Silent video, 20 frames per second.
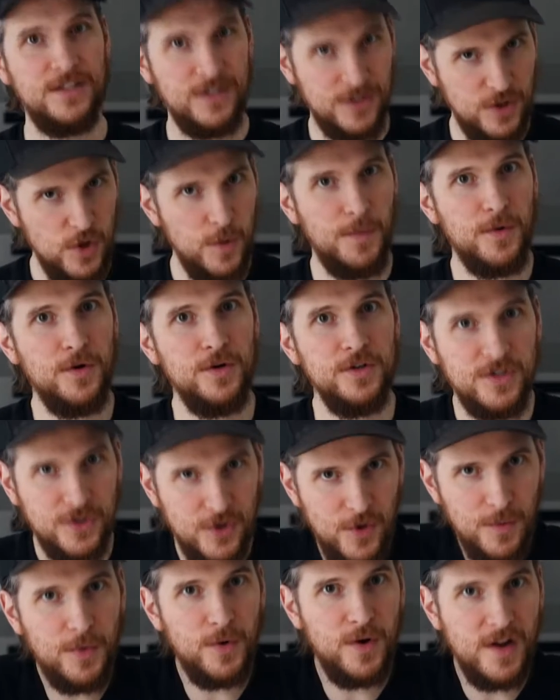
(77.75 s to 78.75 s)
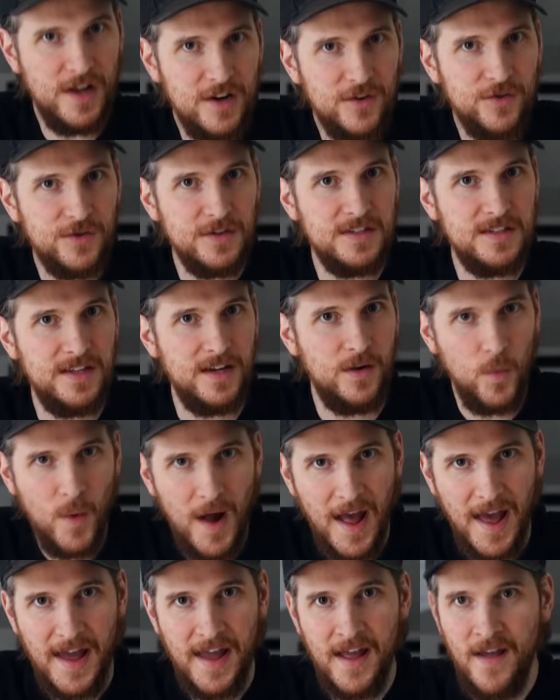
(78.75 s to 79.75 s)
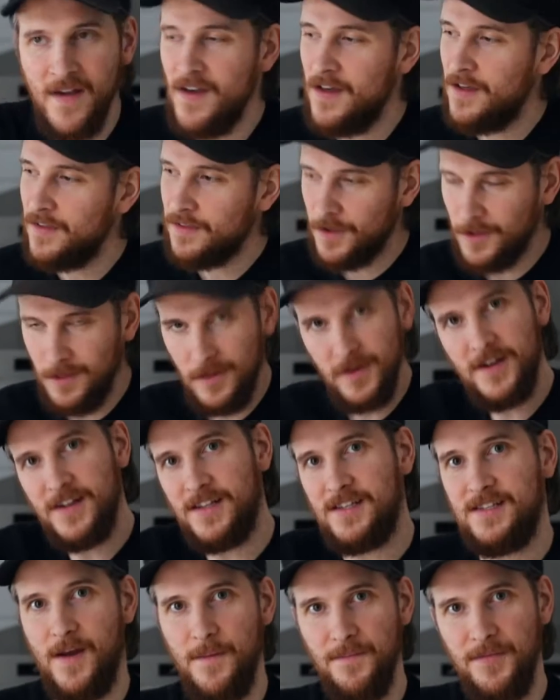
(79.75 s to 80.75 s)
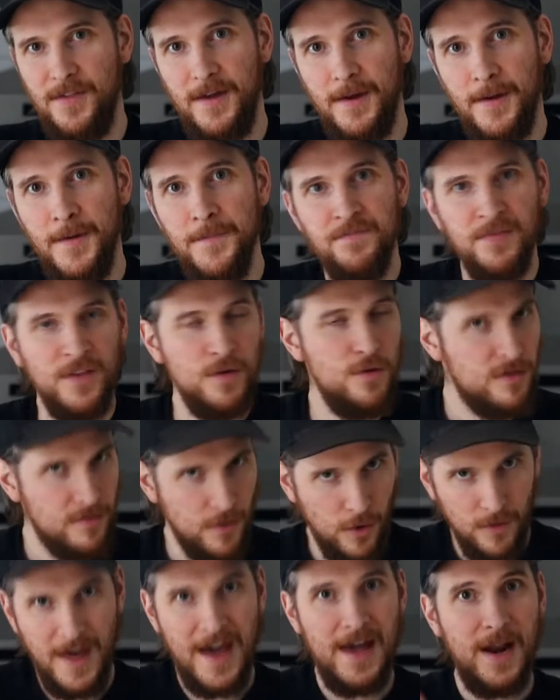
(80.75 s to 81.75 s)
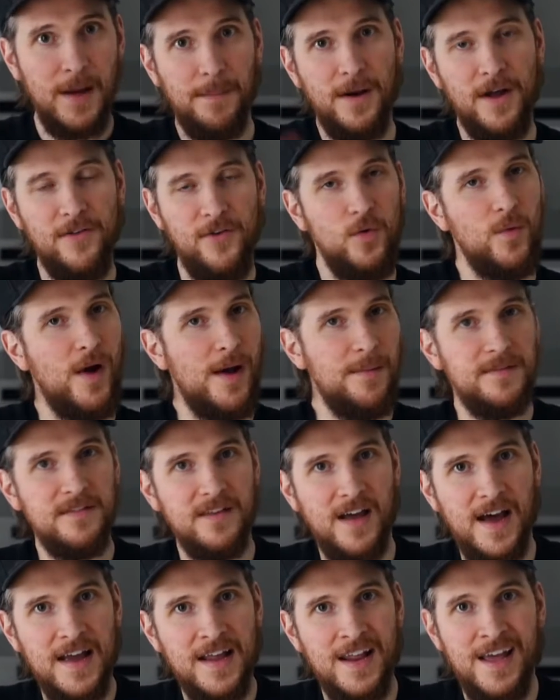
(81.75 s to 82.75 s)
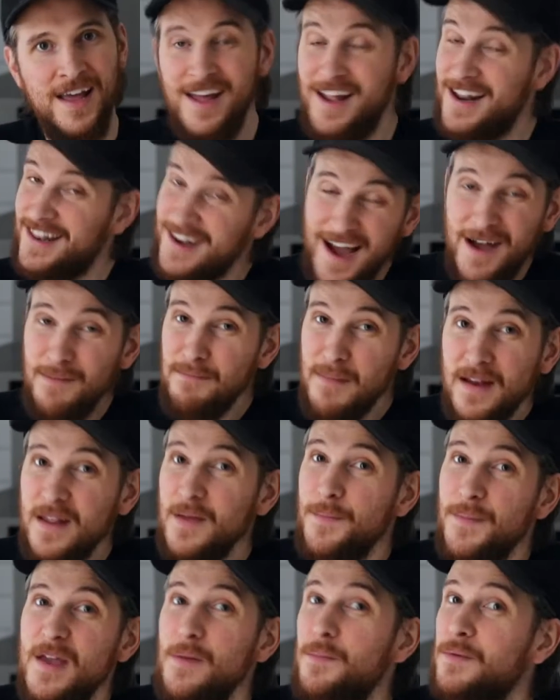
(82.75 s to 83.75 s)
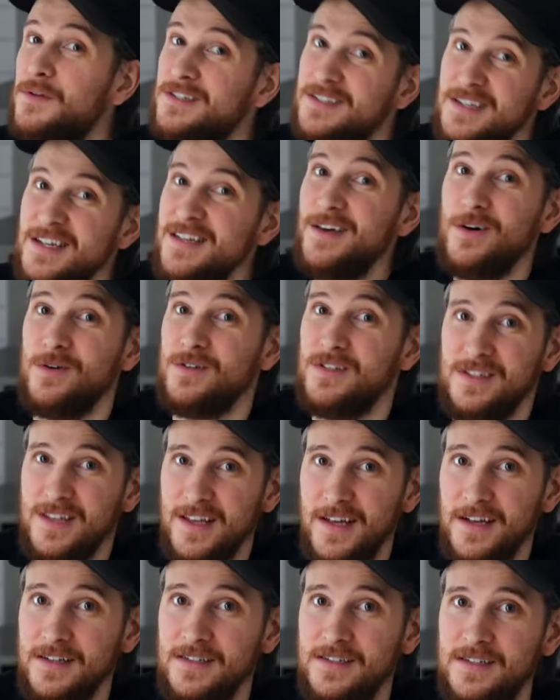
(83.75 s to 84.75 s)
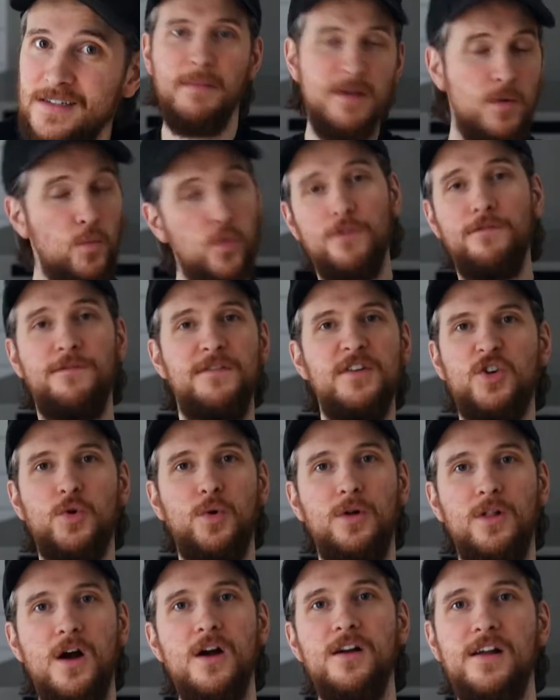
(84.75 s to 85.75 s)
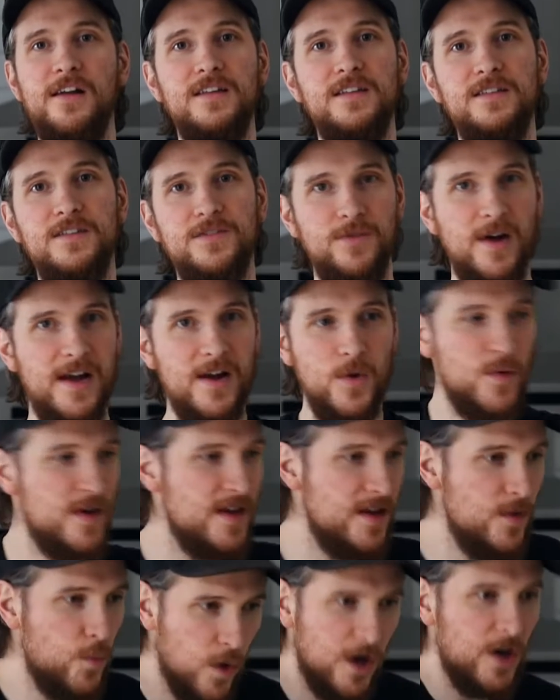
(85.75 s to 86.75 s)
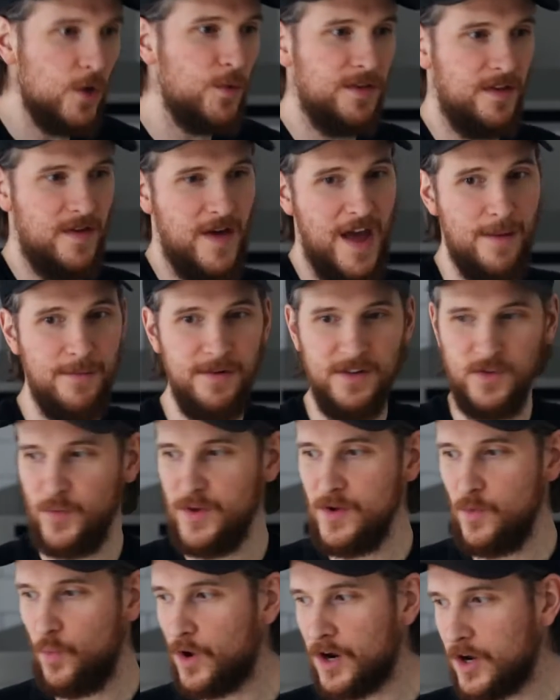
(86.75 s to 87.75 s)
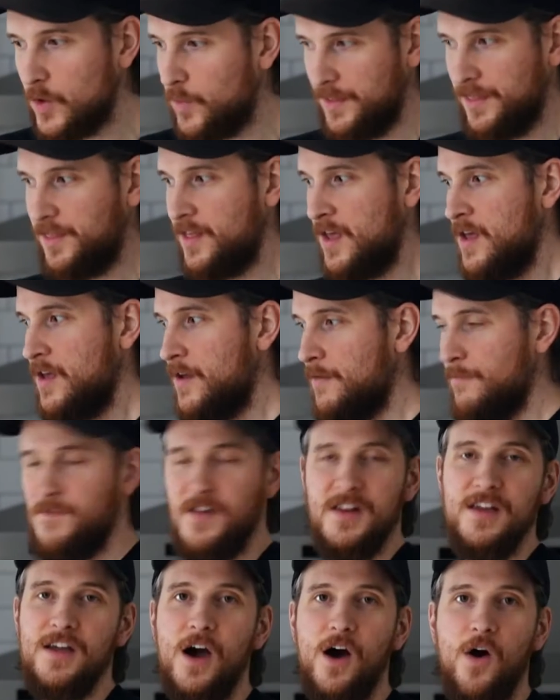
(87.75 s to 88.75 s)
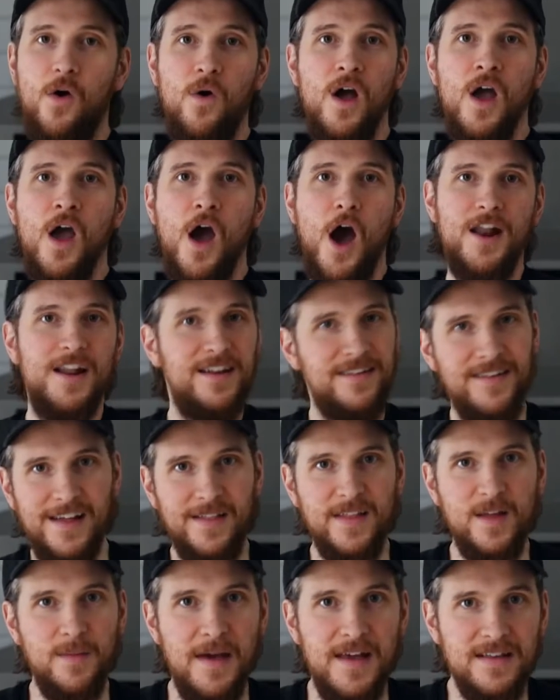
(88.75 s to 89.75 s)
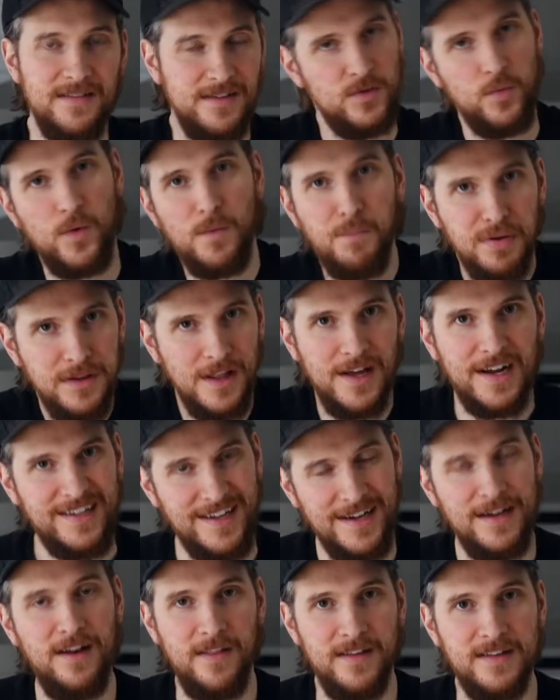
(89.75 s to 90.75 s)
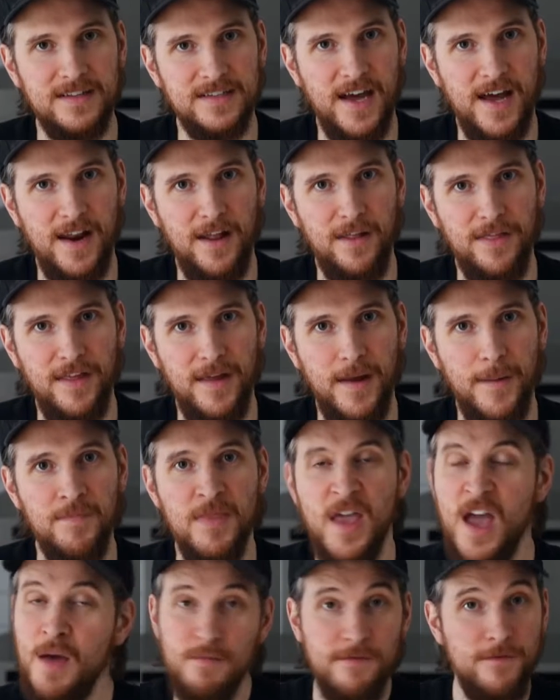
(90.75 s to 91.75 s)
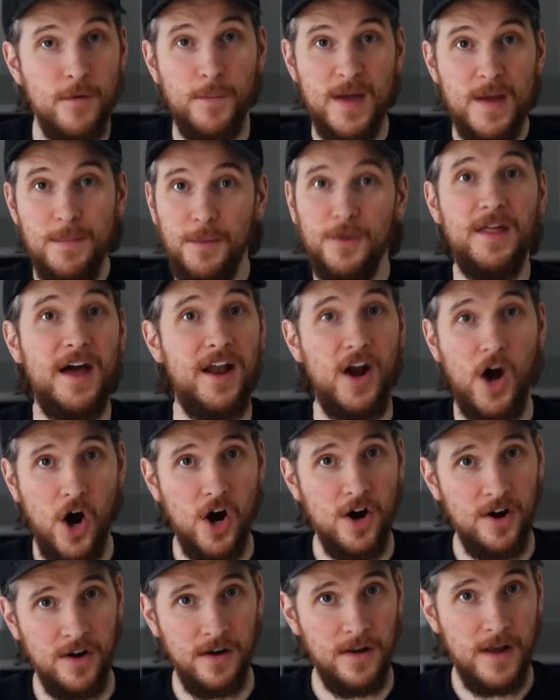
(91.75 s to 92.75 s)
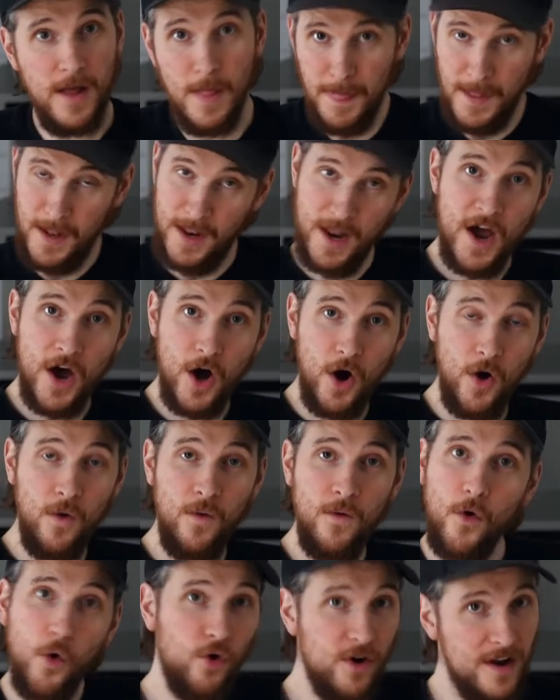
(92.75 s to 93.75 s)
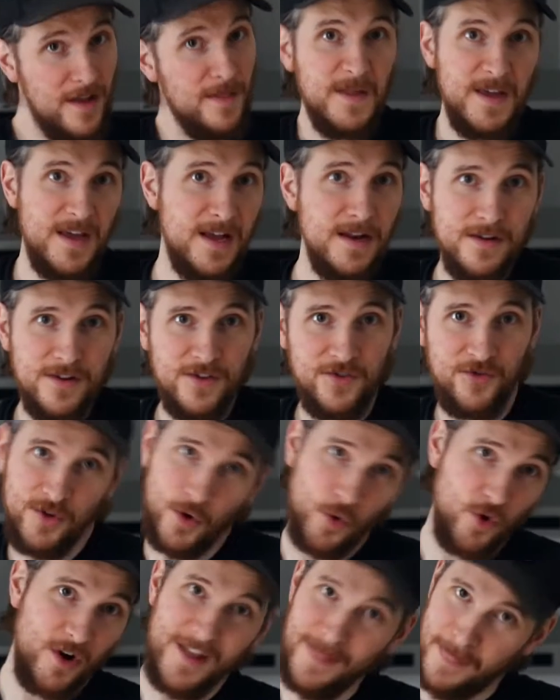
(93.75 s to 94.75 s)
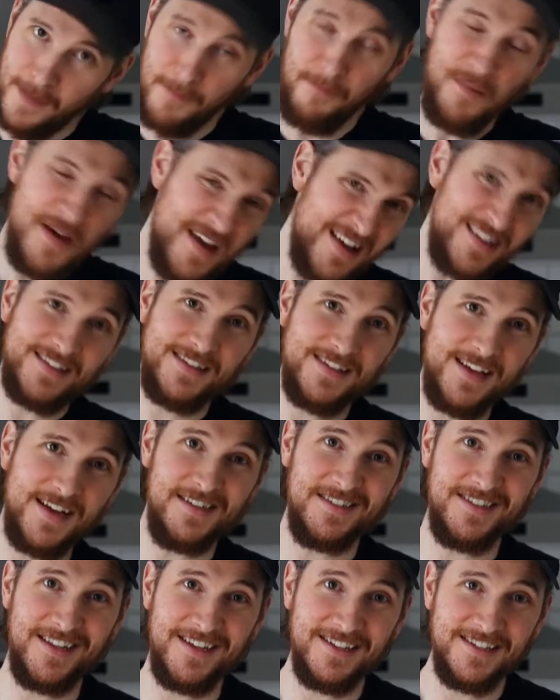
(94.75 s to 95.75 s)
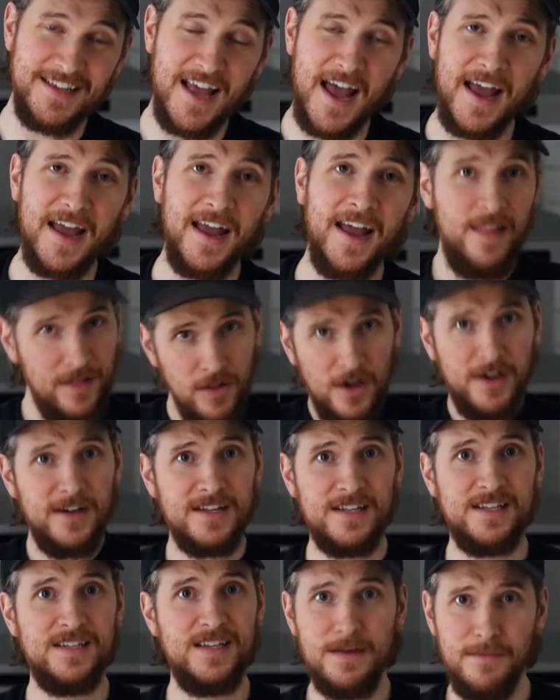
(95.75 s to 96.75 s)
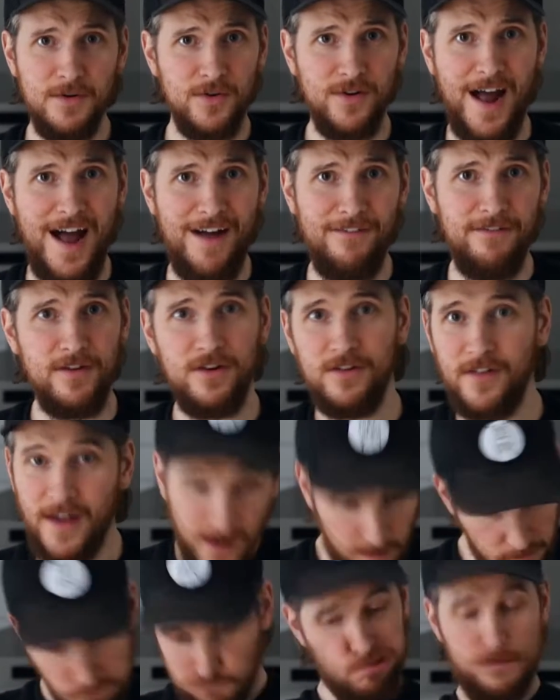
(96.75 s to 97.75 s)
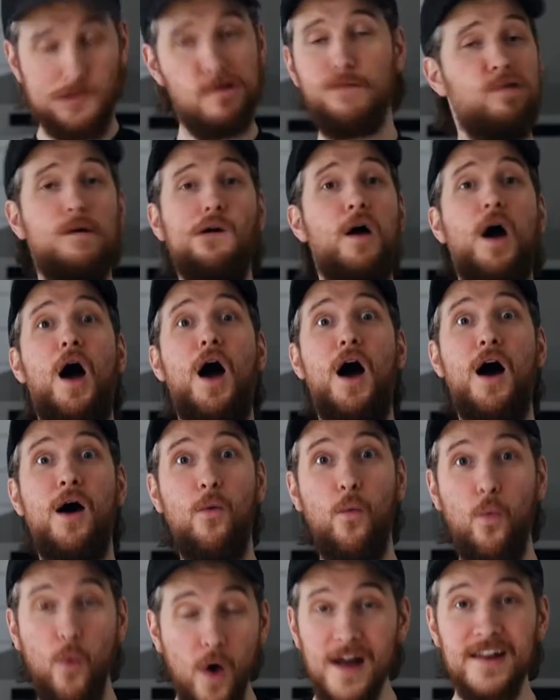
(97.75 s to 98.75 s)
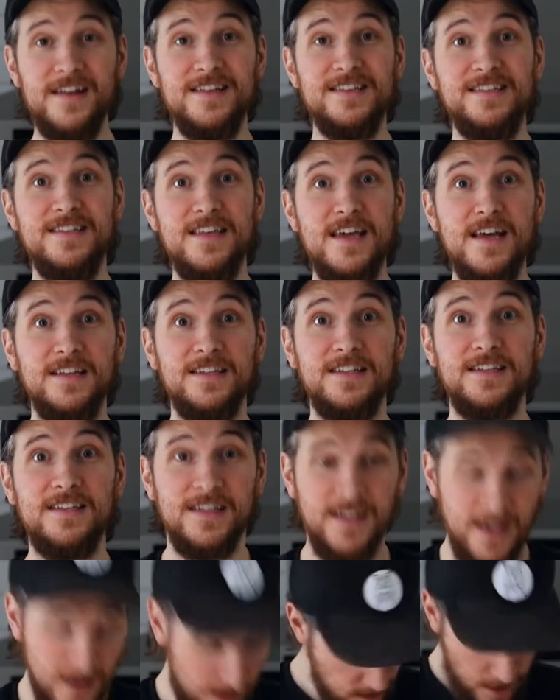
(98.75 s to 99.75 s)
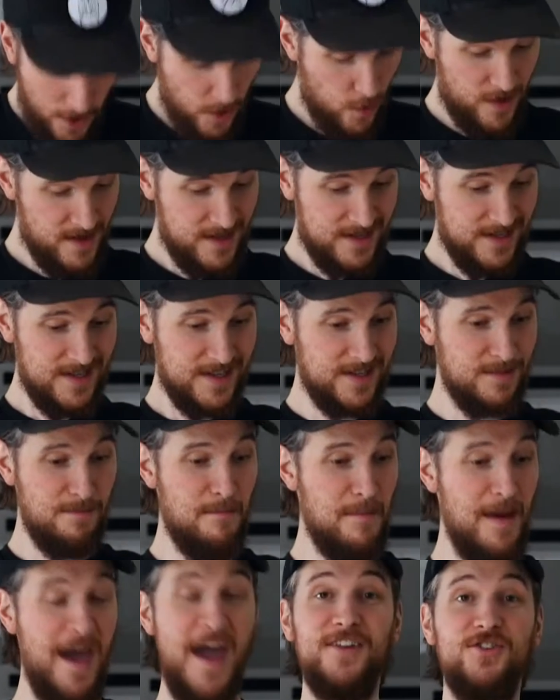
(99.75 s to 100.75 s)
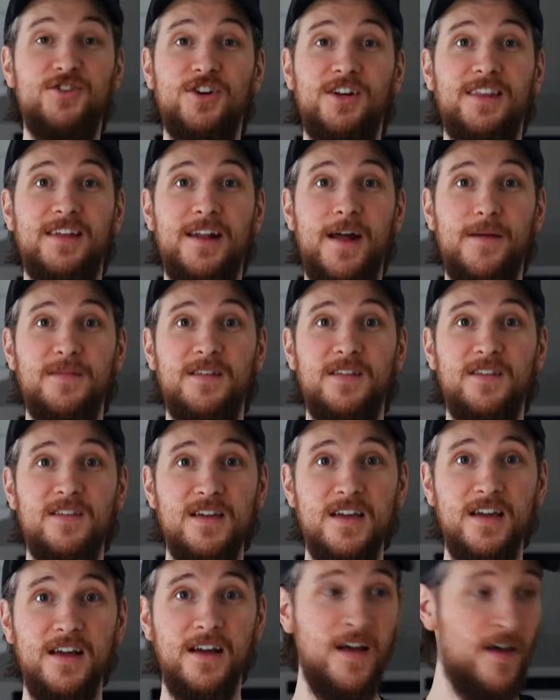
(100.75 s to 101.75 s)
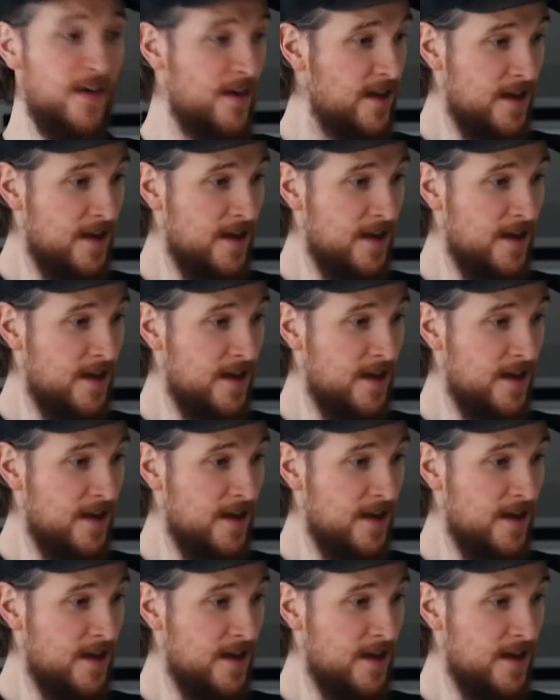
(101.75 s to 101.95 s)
Super, super interesting way to look at something. You throw that up on your website, not many people see those things. I mean, we're visual artists, right? We work with cameras, we work with video on a daily basis. We're plugged into this kind of thing. But for people that aren't in the know, or in the industry, or in the biz, as they say, they look at a cinemagraph and they're like, ugh, what is this? What is this magic that I'm seeing?